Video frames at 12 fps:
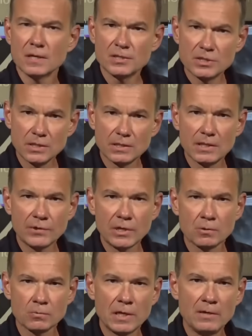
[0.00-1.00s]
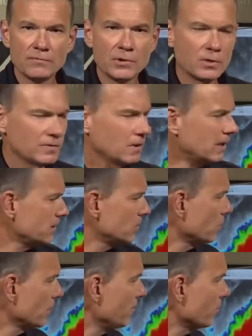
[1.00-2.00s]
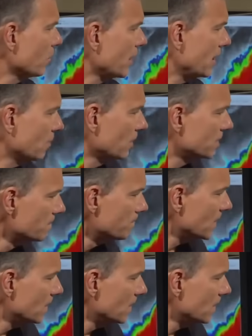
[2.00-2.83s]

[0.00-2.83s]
significant rainfall over the last 24 hours,